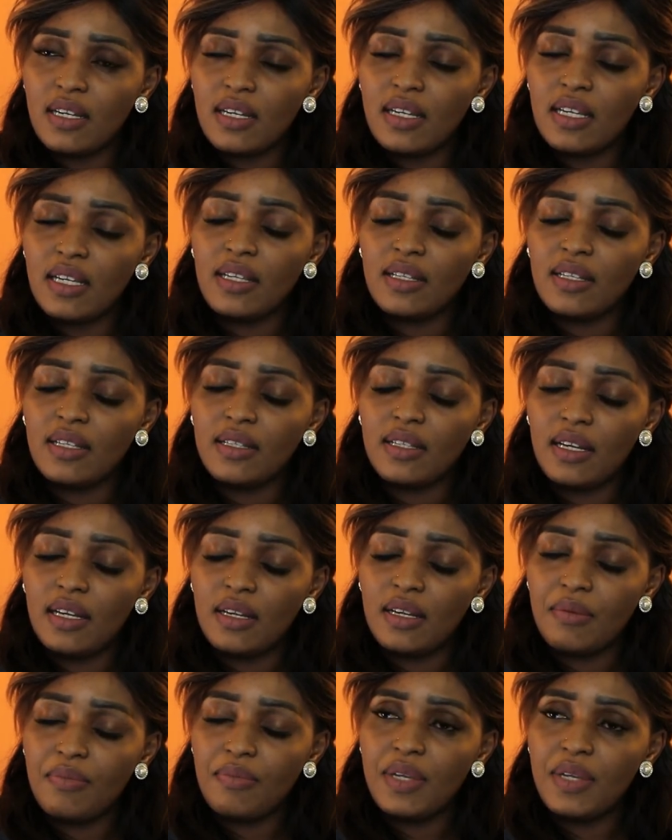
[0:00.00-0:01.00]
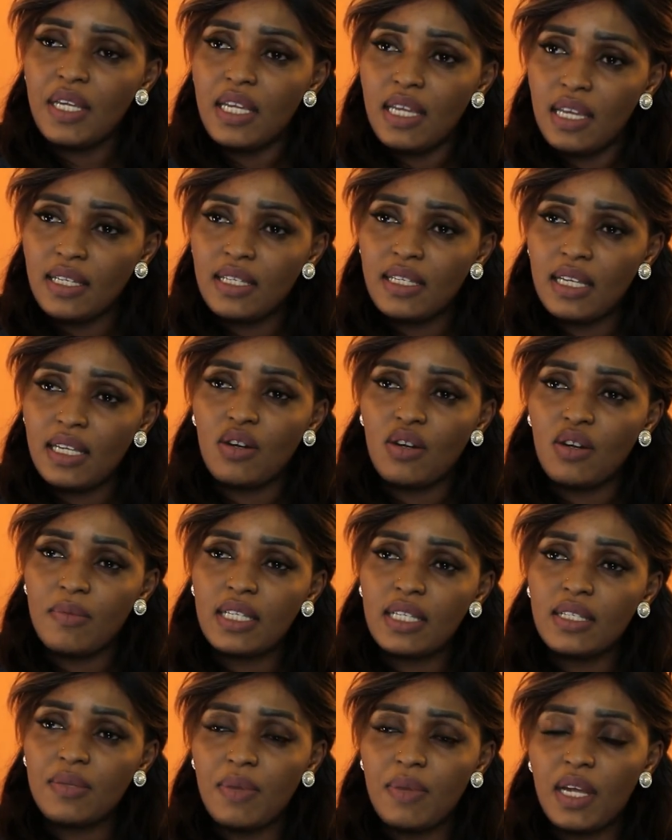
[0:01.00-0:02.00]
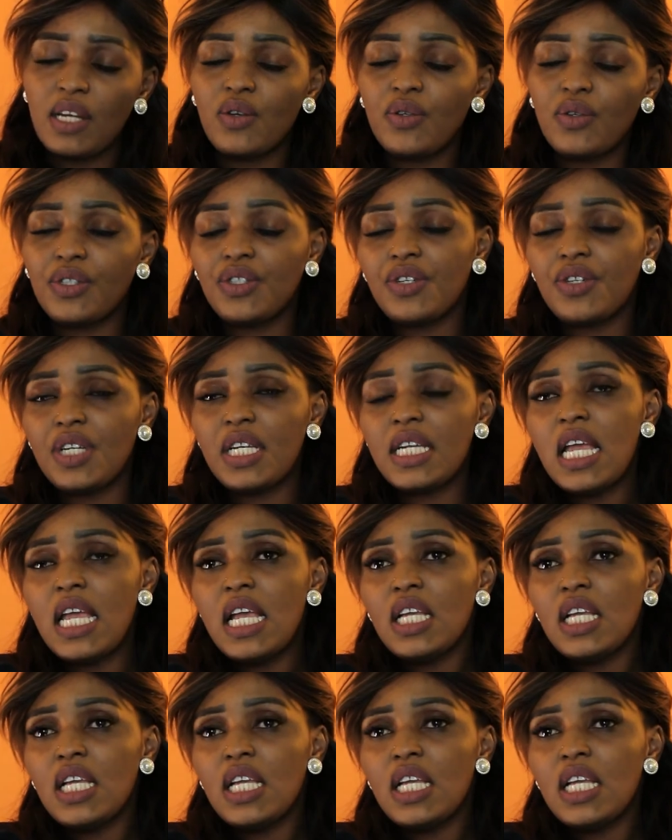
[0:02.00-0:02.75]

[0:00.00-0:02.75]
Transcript: in BA in economics, bachelor degree.